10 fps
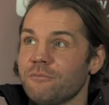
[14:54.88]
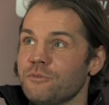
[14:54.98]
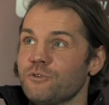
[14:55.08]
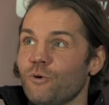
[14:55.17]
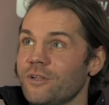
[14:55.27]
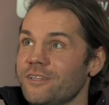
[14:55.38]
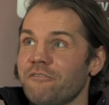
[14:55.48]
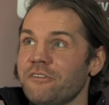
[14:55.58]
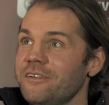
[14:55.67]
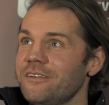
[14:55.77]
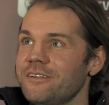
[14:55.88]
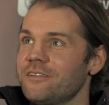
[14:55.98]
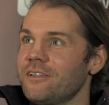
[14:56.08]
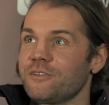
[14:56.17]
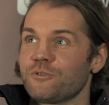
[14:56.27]
something totally different,
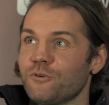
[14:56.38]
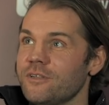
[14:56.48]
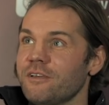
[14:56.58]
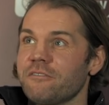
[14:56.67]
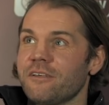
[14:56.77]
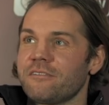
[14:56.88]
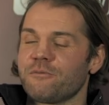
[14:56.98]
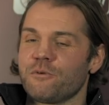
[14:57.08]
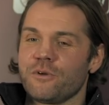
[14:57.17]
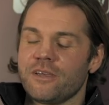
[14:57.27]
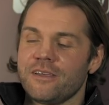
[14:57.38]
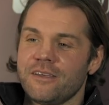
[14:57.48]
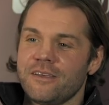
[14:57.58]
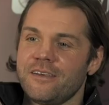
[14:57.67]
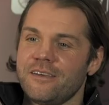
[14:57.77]
I think, than me.
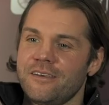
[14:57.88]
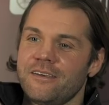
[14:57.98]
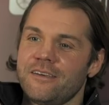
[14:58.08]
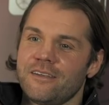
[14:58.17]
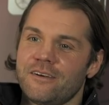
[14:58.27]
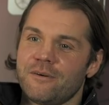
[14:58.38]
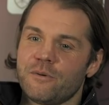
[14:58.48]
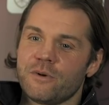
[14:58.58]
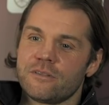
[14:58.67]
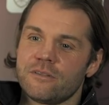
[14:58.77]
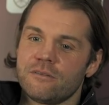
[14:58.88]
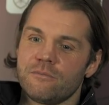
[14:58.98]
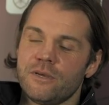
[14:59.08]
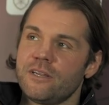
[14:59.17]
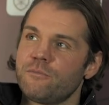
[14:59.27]
You know, I remember
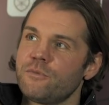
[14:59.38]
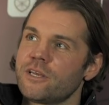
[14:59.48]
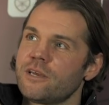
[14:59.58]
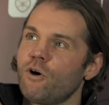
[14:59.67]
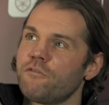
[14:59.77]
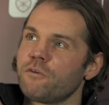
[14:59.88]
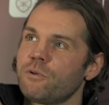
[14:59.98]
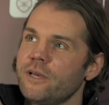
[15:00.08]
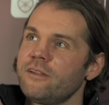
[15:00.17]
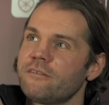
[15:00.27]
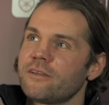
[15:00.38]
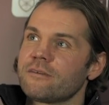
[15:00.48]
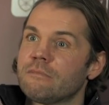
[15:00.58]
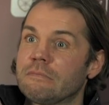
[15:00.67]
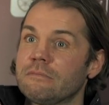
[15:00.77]
meeting him when he came off the plane and
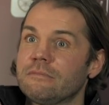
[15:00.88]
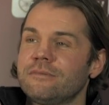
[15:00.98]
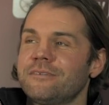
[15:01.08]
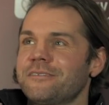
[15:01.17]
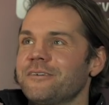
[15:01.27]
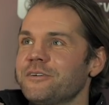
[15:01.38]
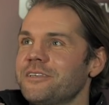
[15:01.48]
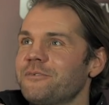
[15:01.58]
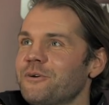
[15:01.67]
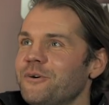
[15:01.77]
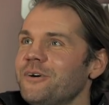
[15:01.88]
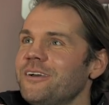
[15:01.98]
thinking, God, here we go.